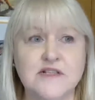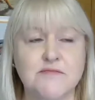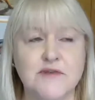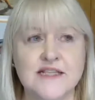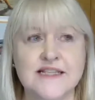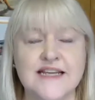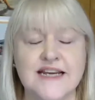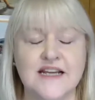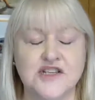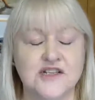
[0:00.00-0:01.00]
a real estate
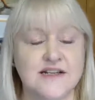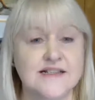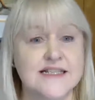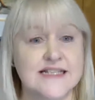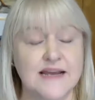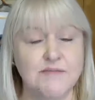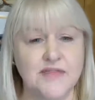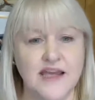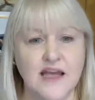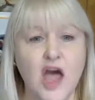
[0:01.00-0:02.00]
agent, does the same
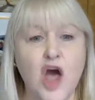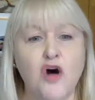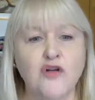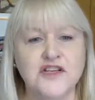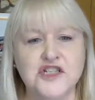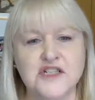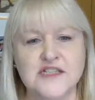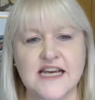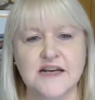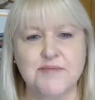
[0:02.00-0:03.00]
thing, only she'll
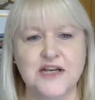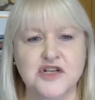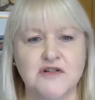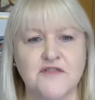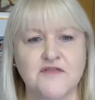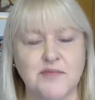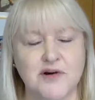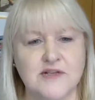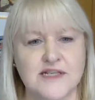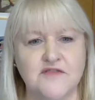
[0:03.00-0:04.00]
take a picture of the
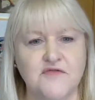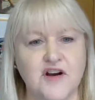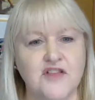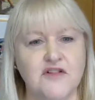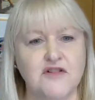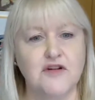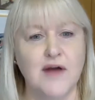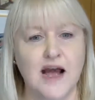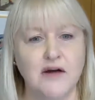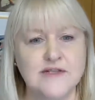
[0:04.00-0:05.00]
person in front of their new
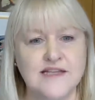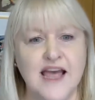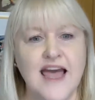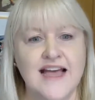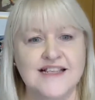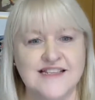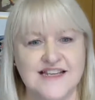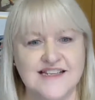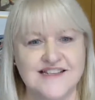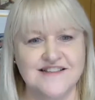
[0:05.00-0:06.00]
house and
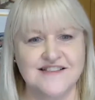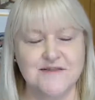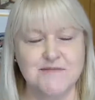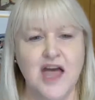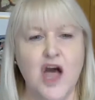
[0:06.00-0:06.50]
send it to them,